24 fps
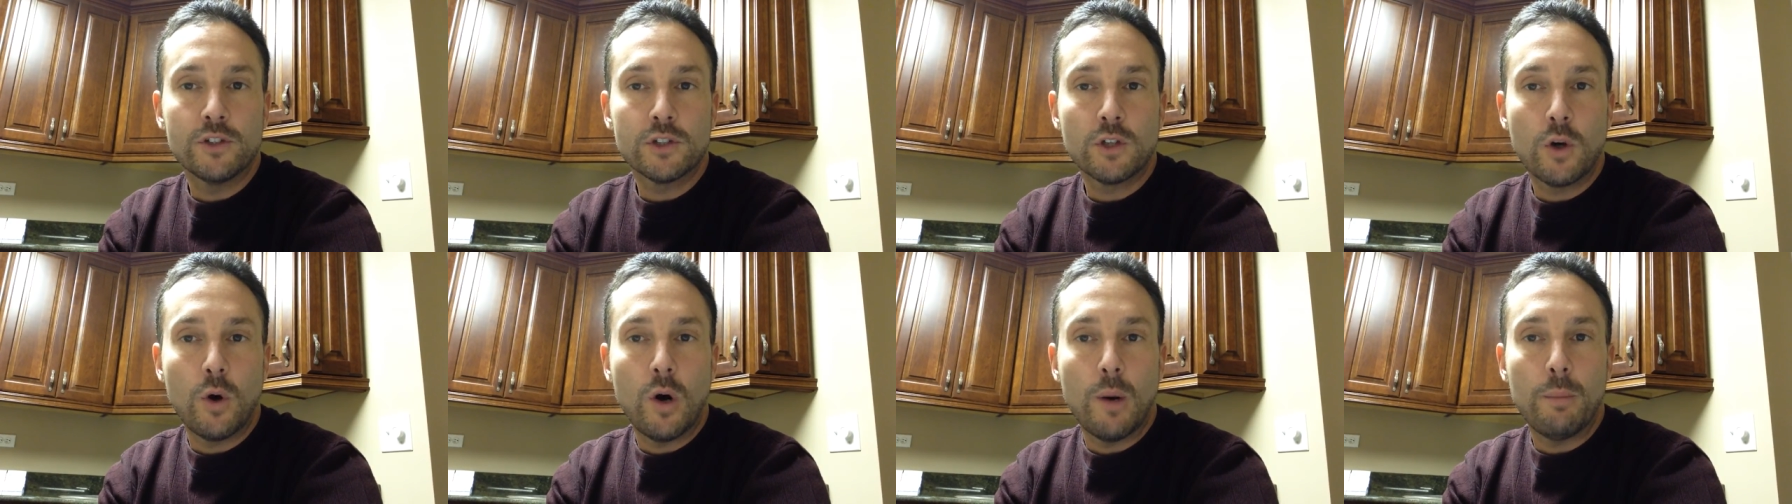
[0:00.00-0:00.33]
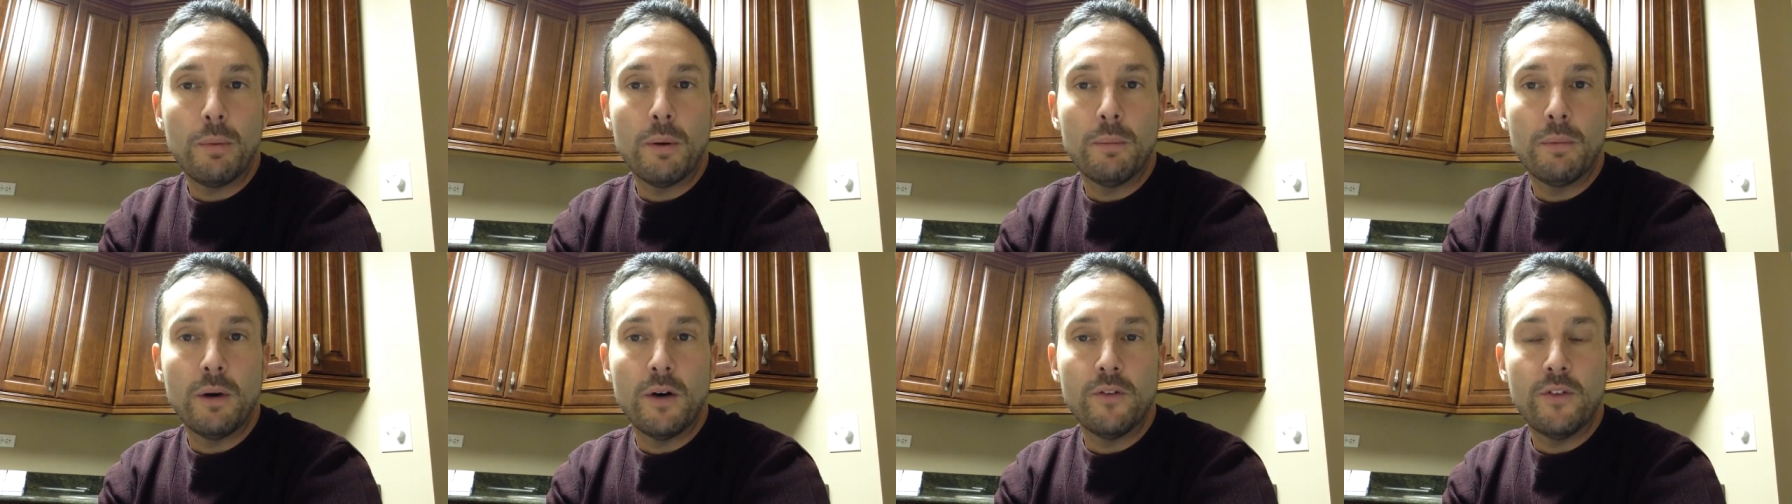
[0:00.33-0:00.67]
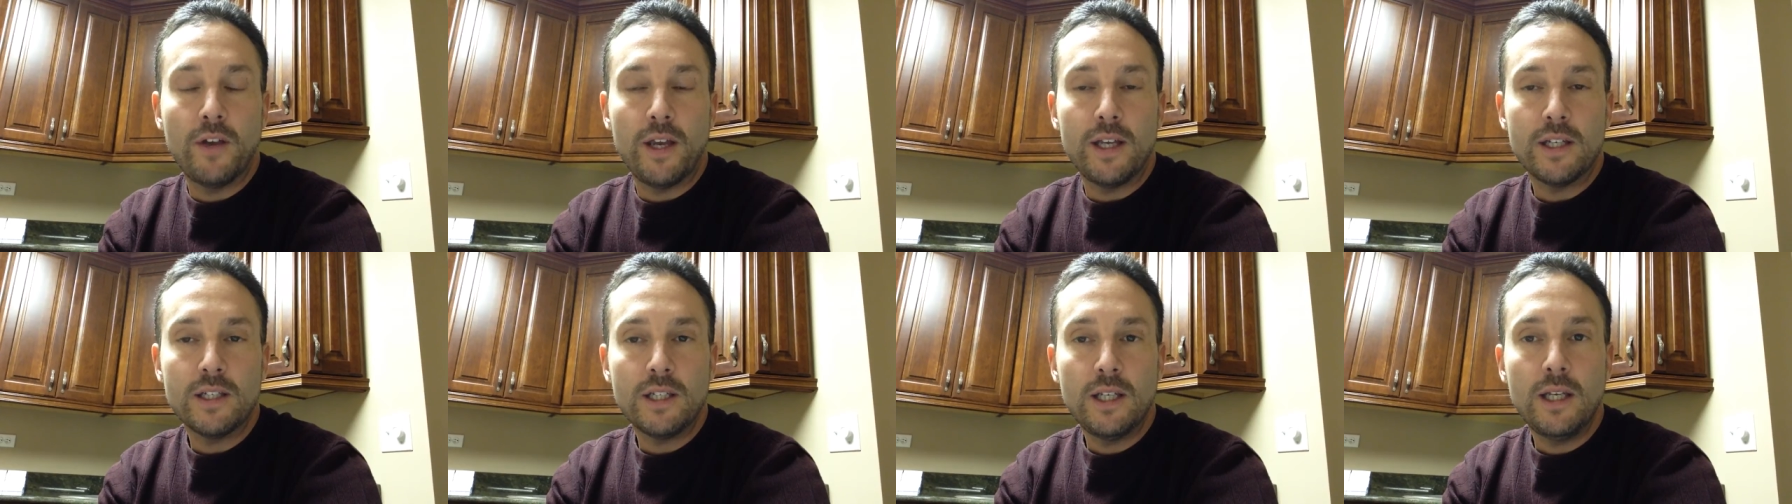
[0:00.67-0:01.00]
go up above
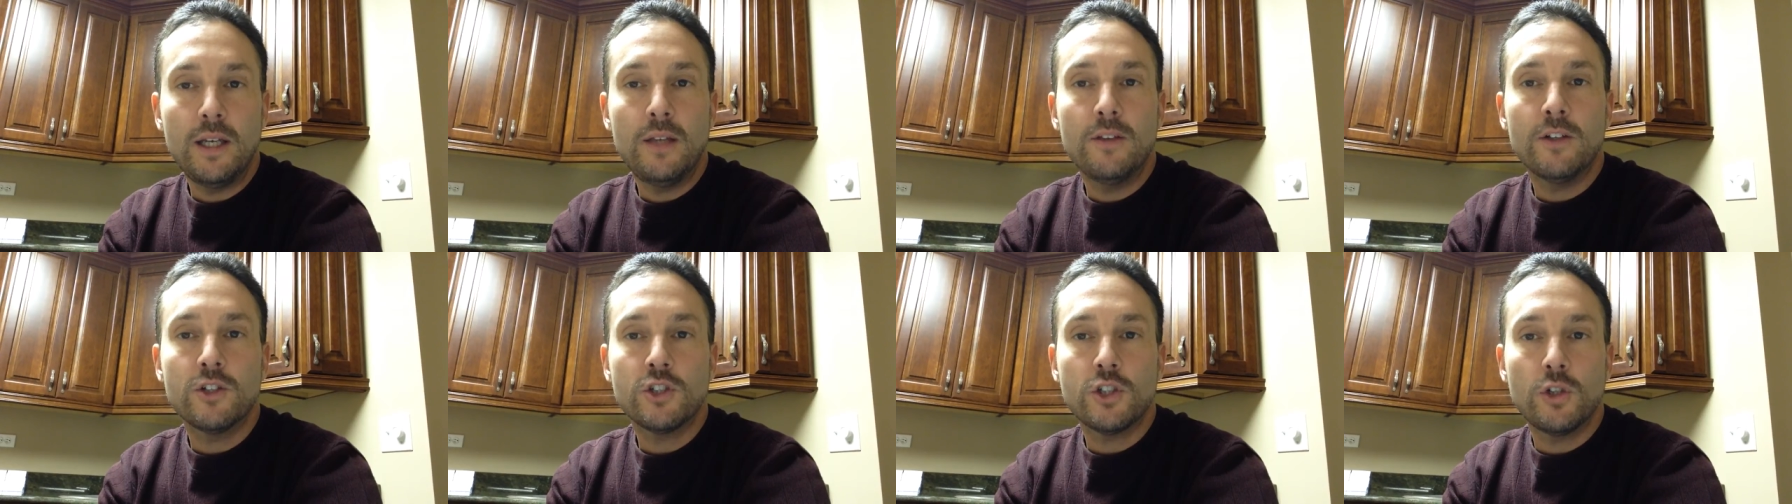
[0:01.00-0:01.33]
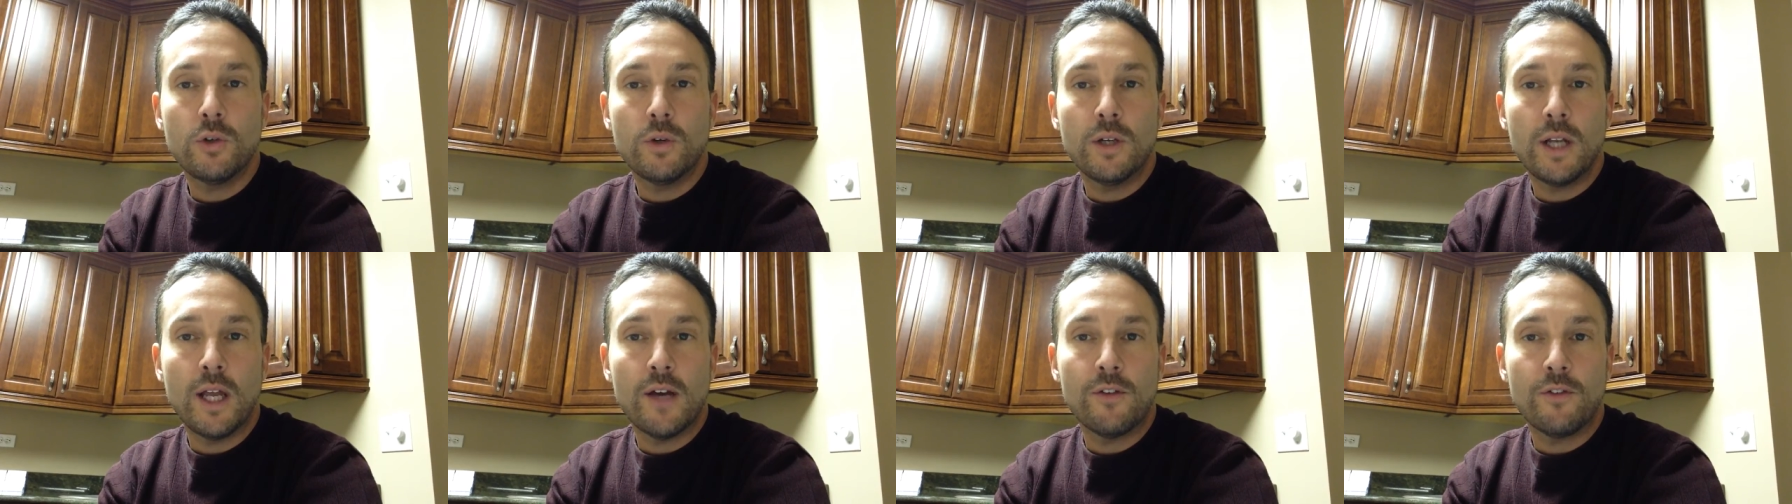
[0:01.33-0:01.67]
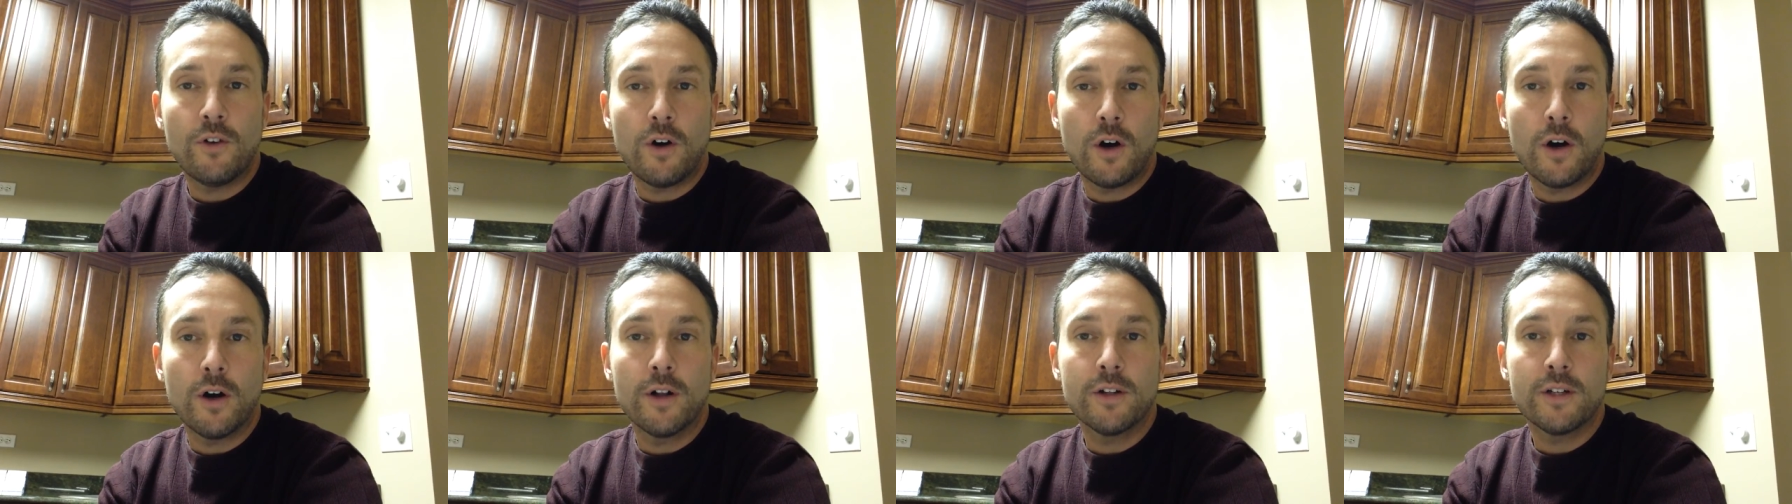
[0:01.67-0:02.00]
18 that you can have
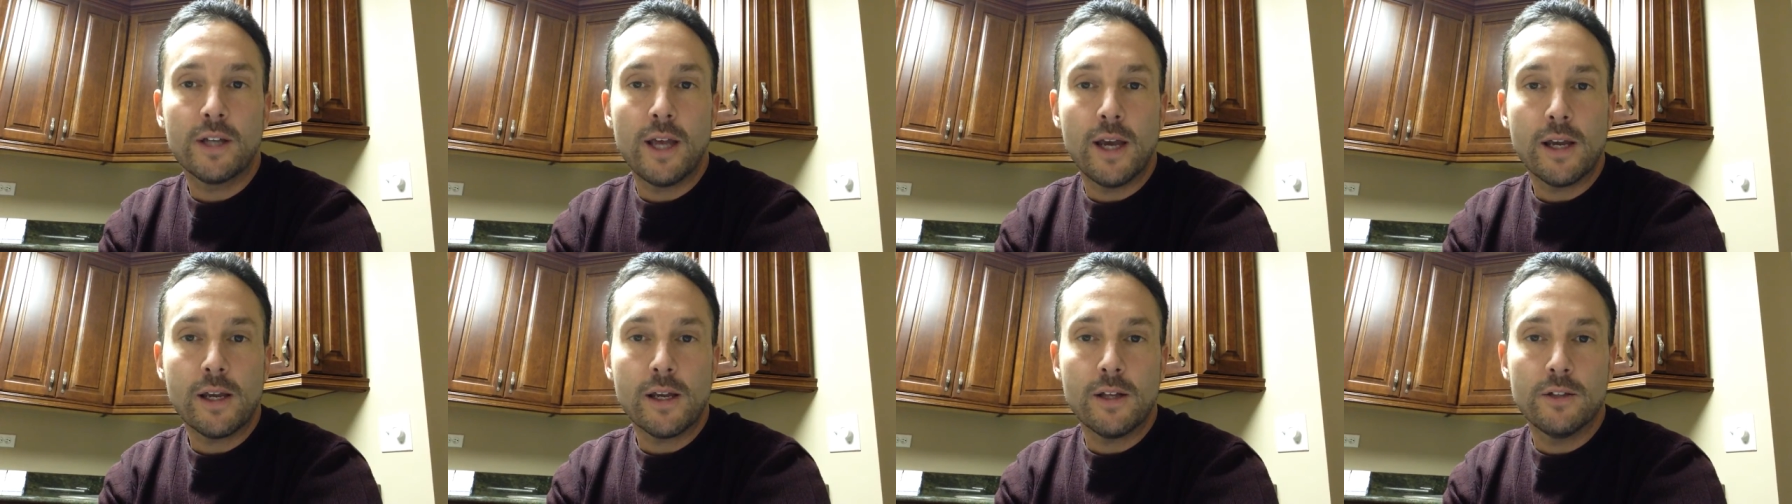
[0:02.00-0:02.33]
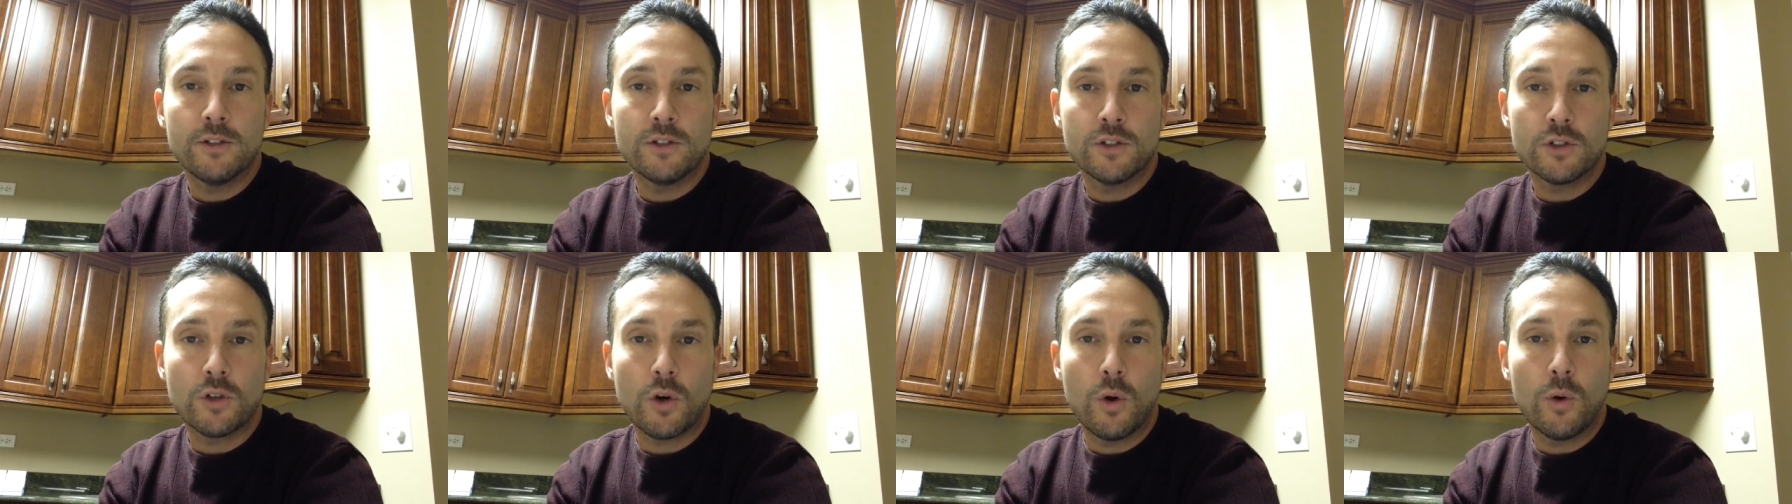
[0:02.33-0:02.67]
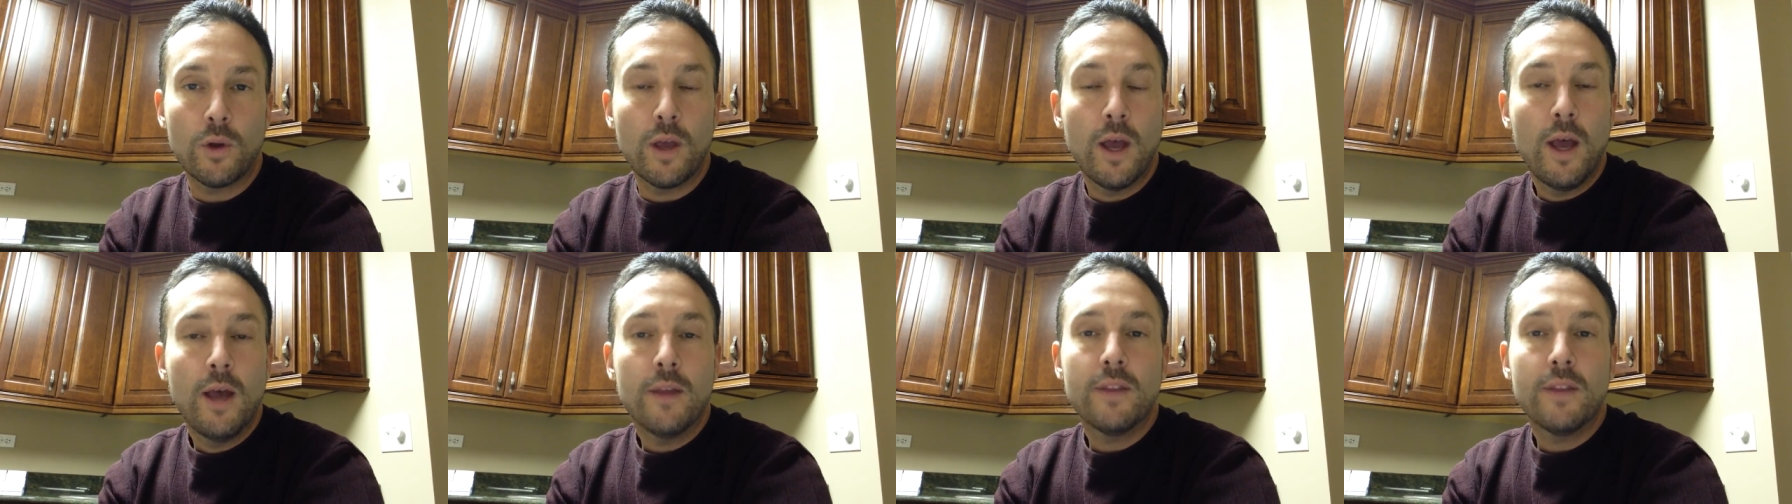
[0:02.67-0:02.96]
heart attack and stroke.